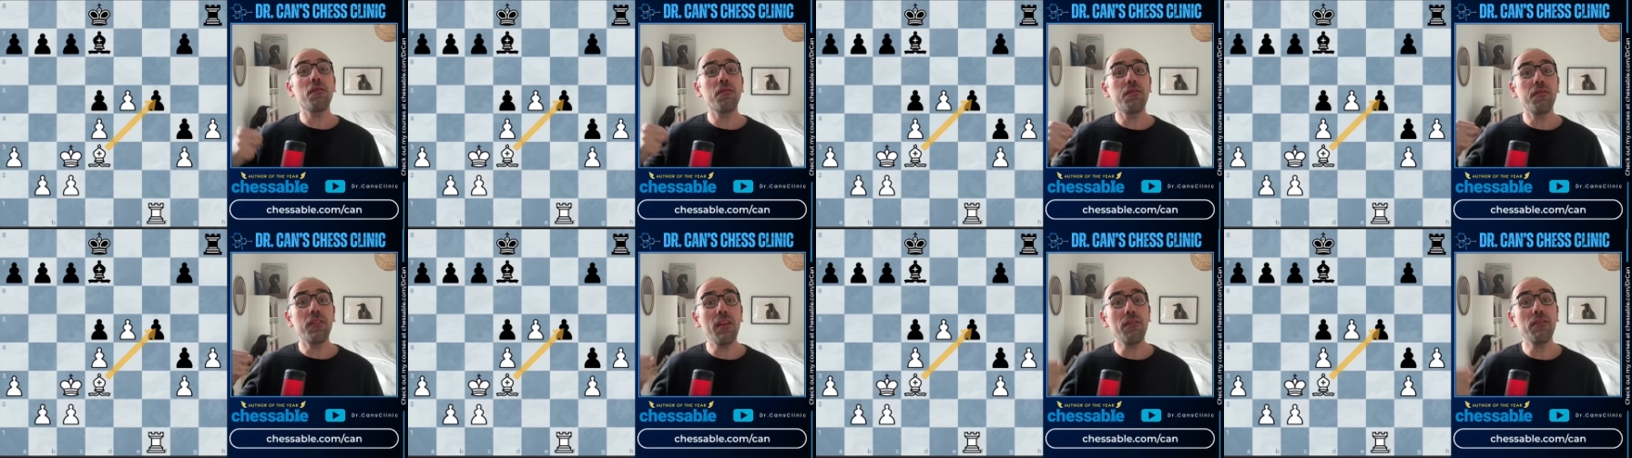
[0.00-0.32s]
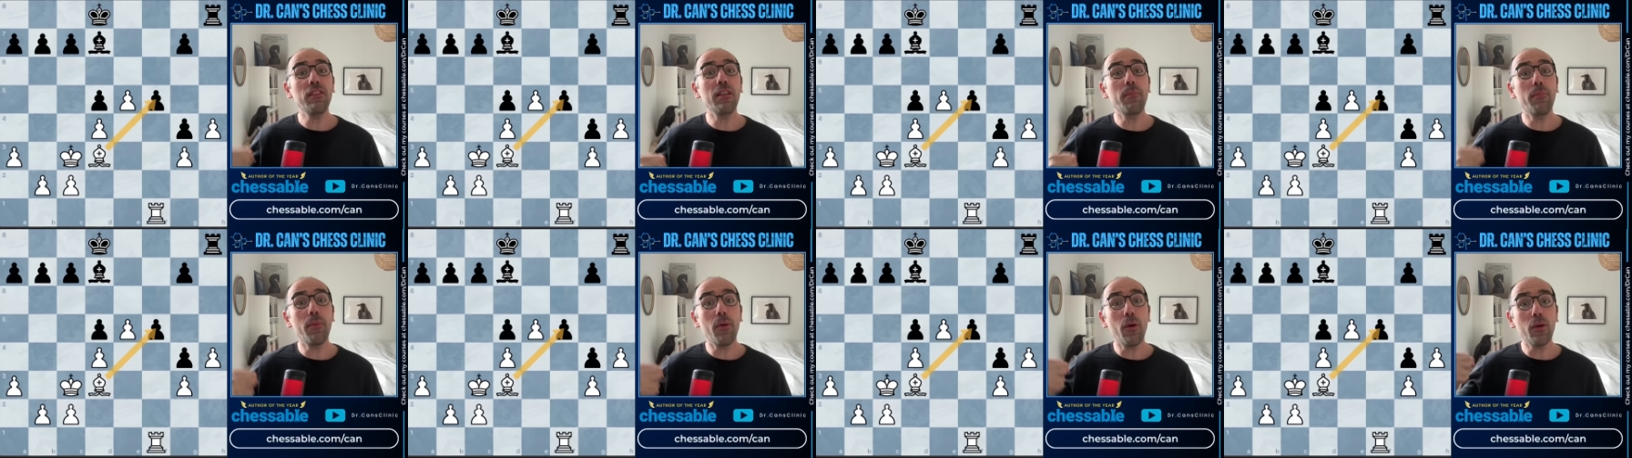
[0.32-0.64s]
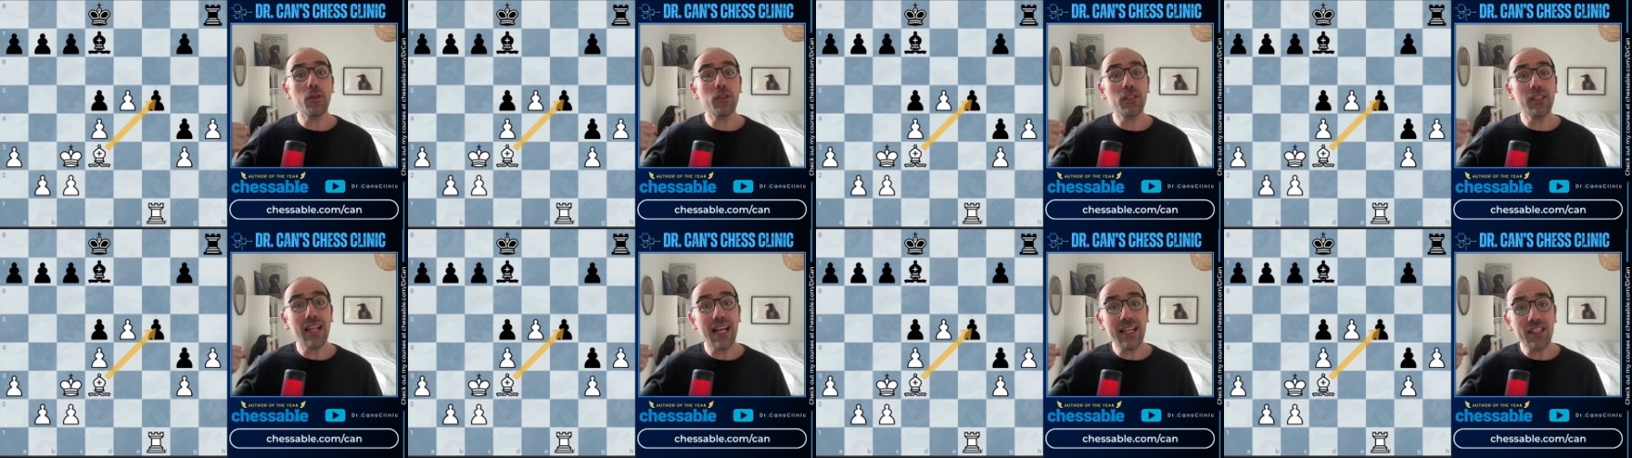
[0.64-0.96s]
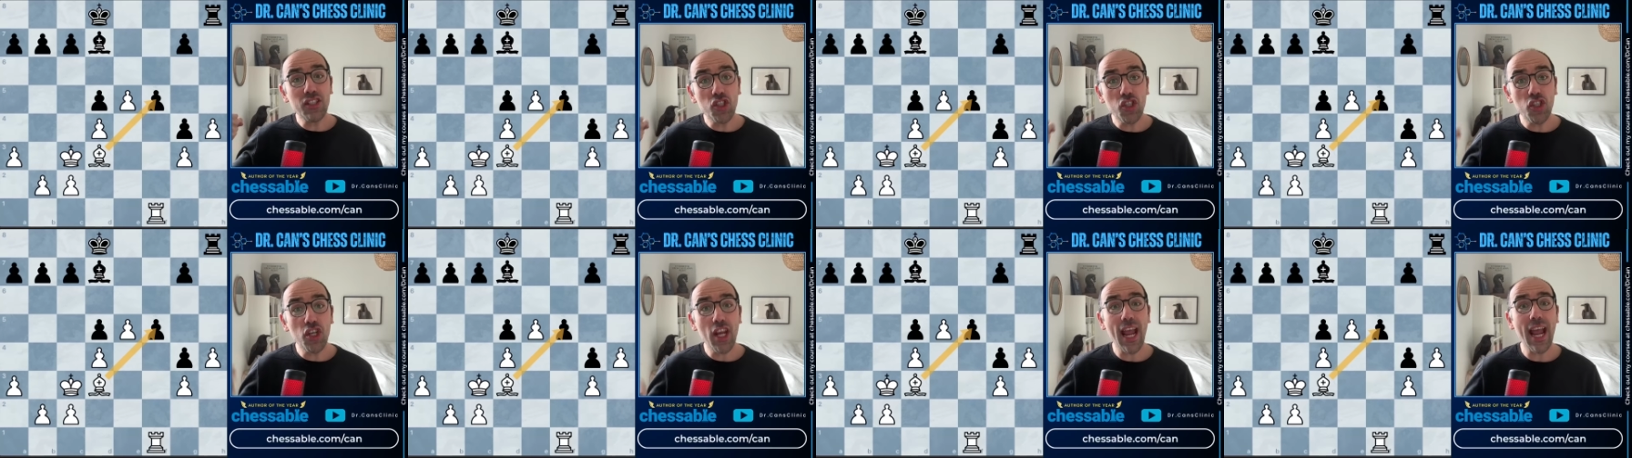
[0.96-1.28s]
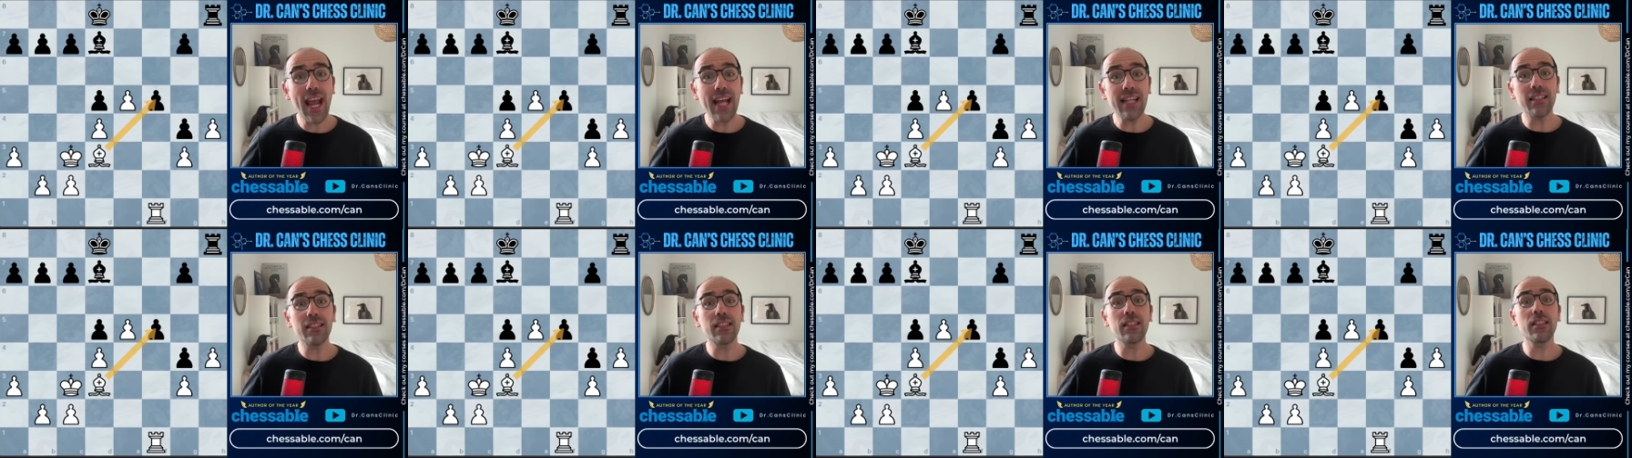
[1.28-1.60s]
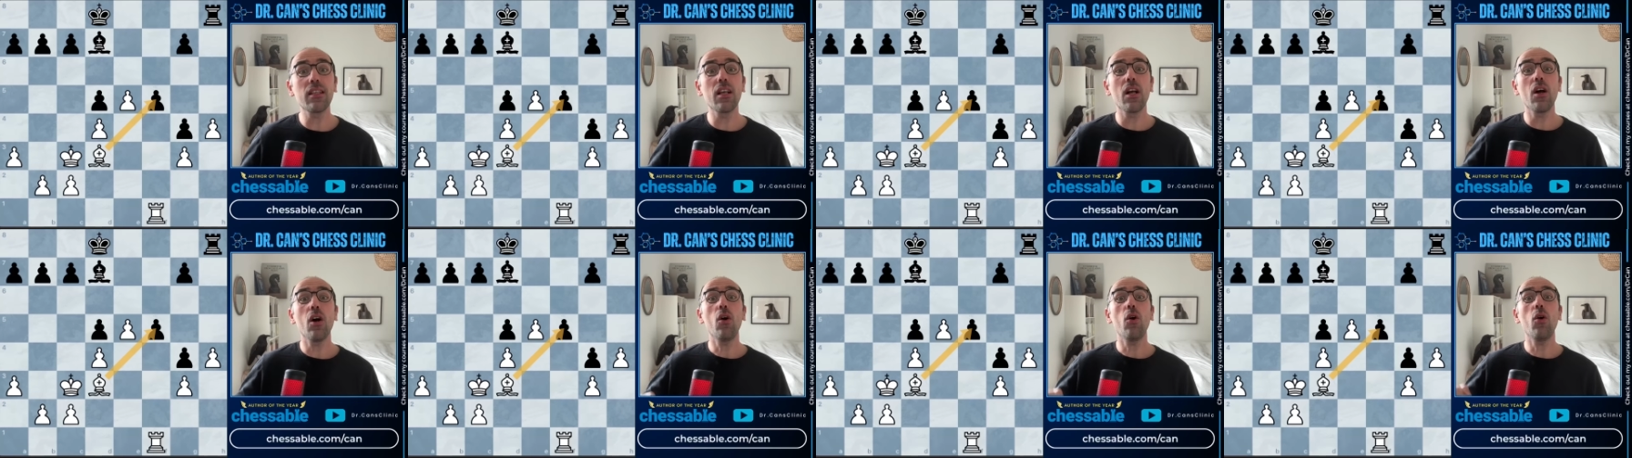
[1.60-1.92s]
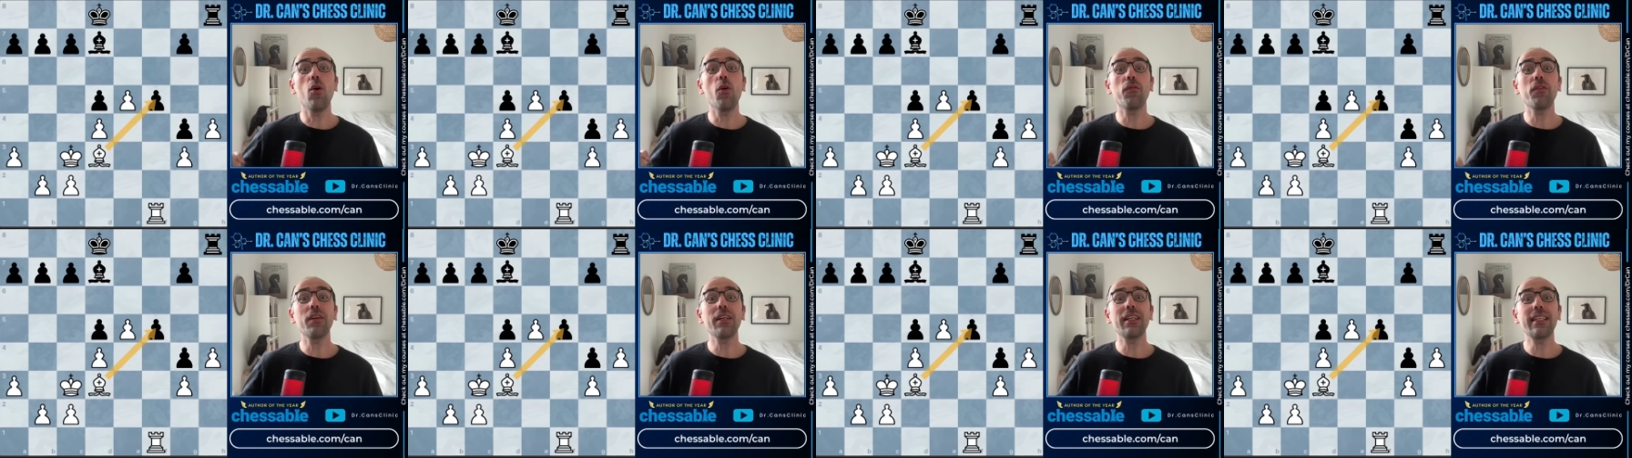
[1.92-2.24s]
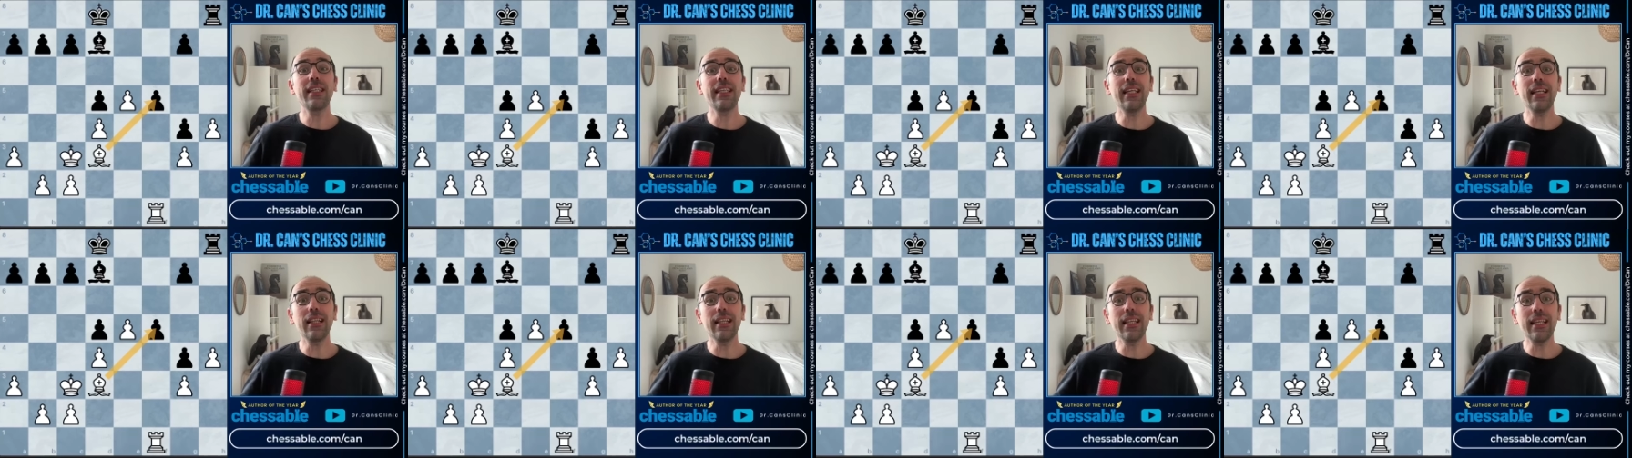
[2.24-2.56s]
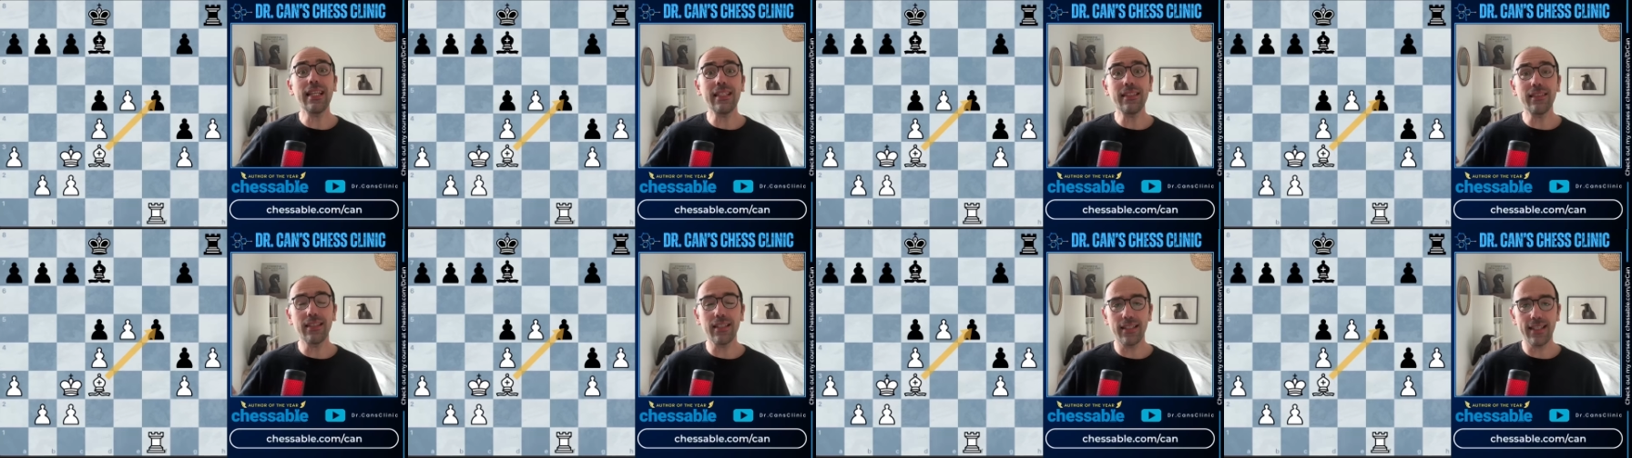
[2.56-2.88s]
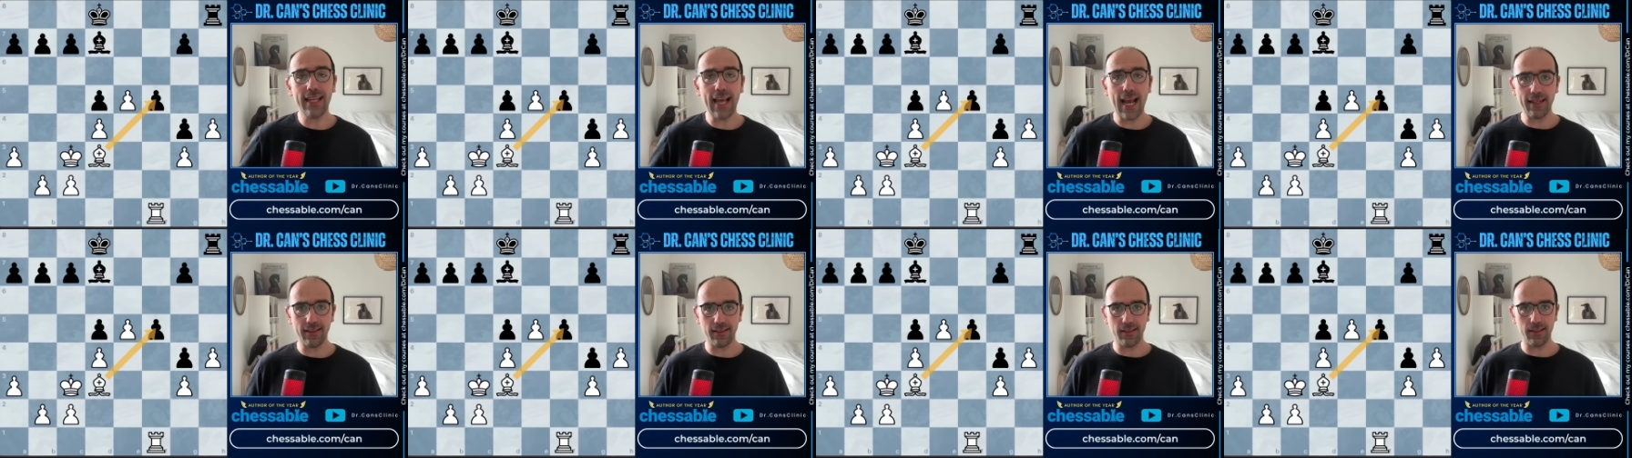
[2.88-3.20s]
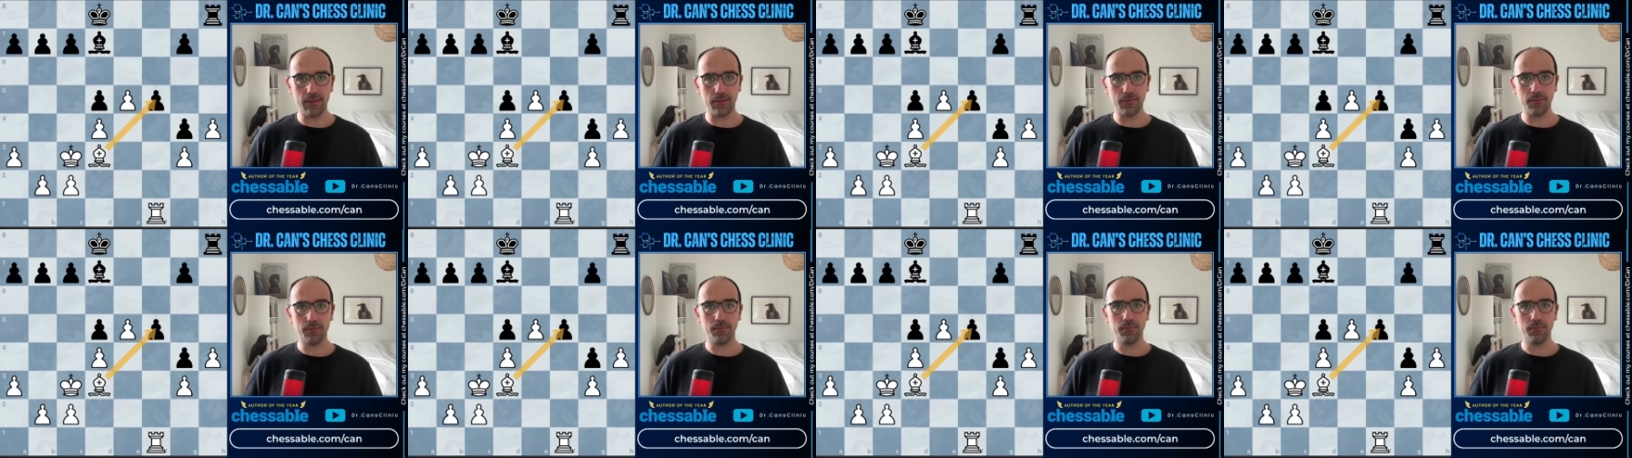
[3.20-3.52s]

50% chance of killing the cat.